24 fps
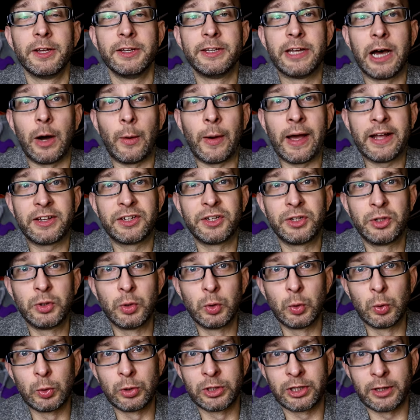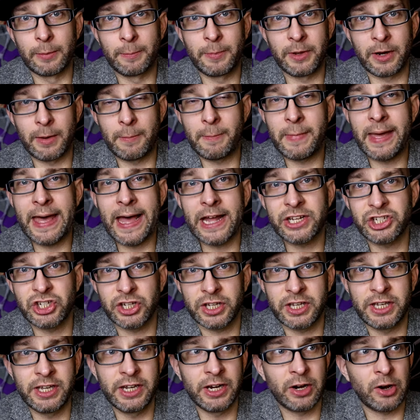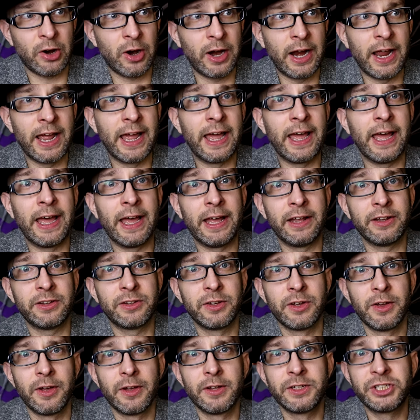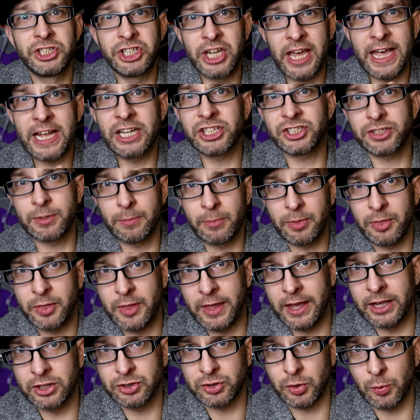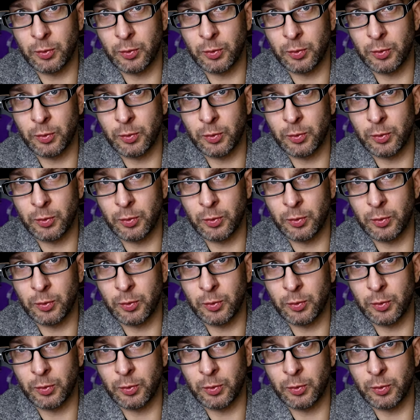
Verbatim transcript: Now, I had to do a little bit of magic here, and changed some things